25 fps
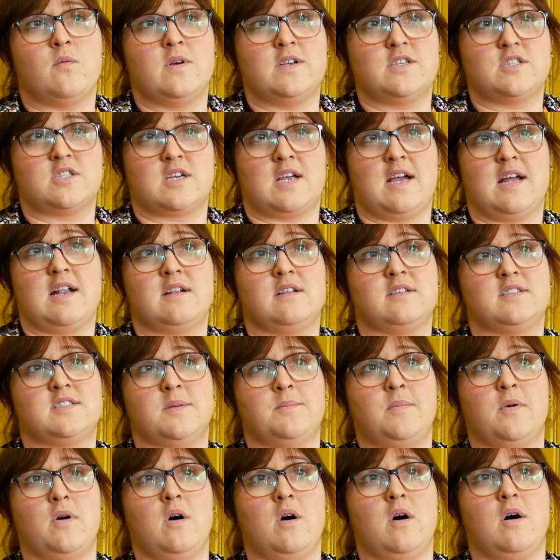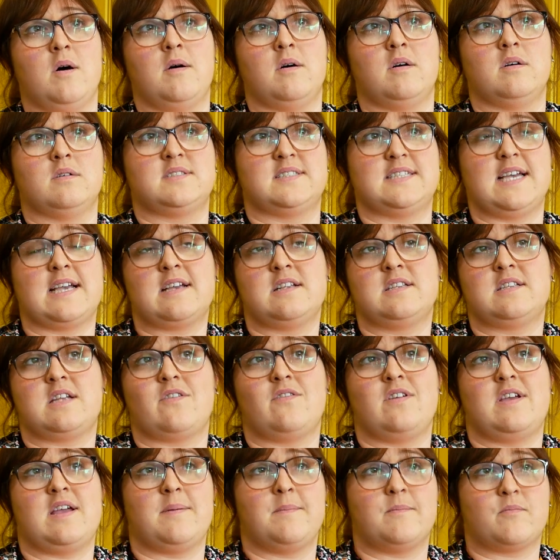which can support
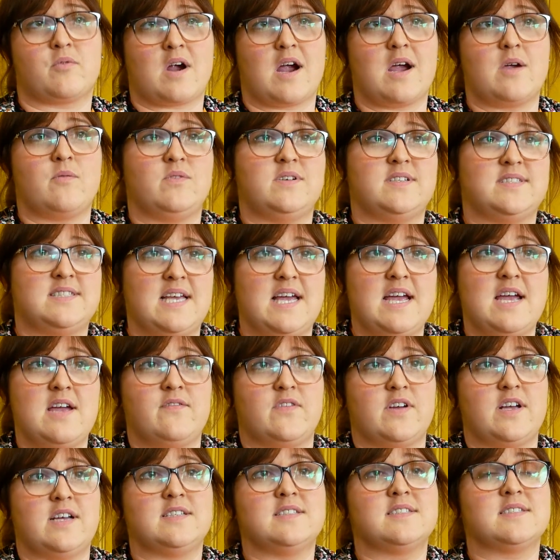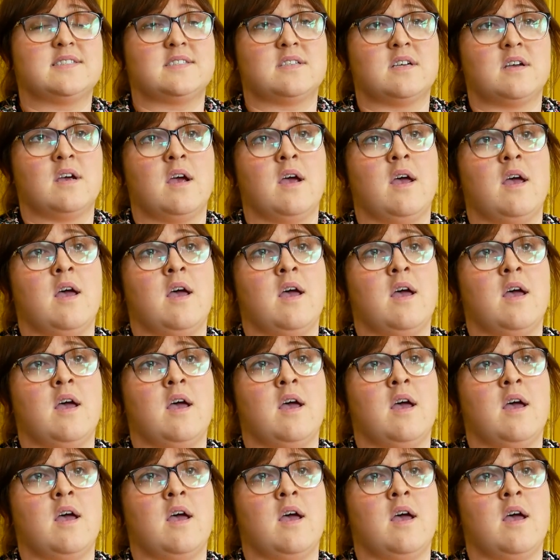secondary and primary service.